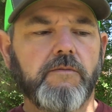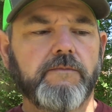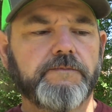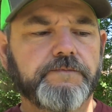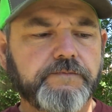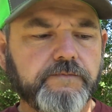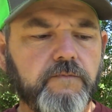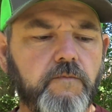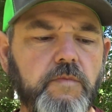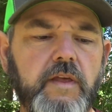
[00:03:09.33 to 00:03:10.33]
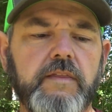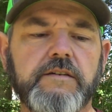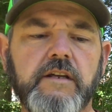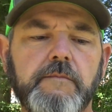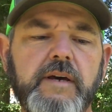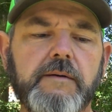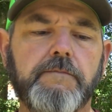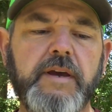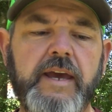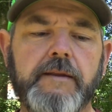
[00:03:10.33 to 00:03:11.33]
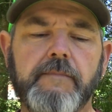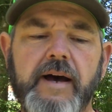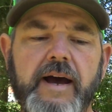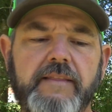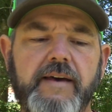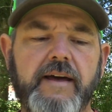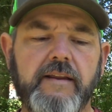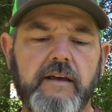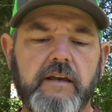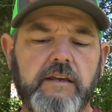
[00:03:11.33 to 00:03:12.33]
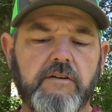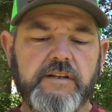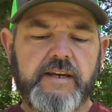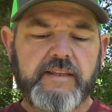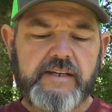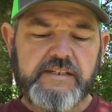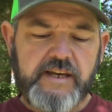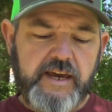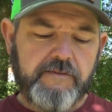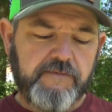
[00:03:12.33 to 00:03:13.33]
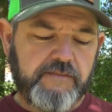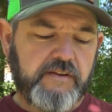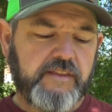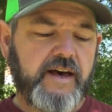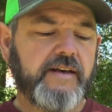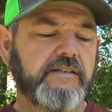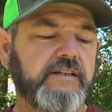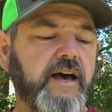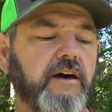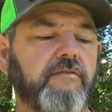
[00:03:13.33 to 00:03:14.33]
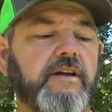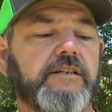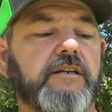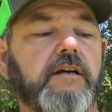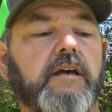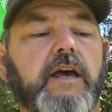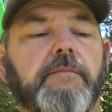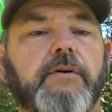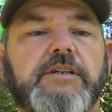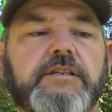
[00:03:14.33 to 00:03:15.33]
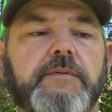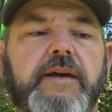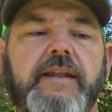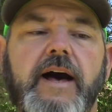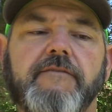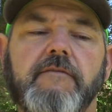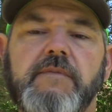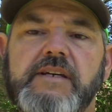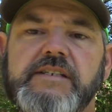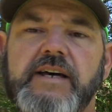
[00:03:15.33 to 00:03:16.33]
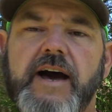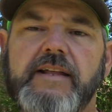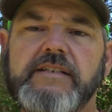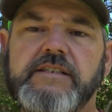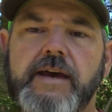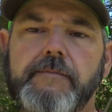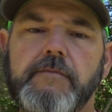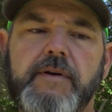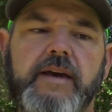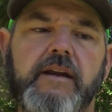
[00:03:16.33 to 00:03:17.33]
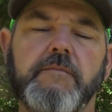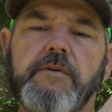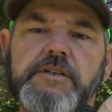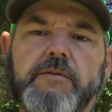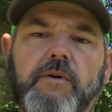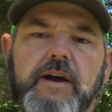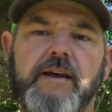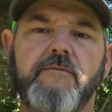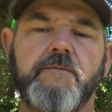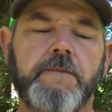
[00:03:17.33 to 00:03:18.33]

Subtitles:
And there's going to be a pin behind that. You can take that same 50 thousandths Allen wrench and push the pin out from this side. It's a tapered pin, it'll push away.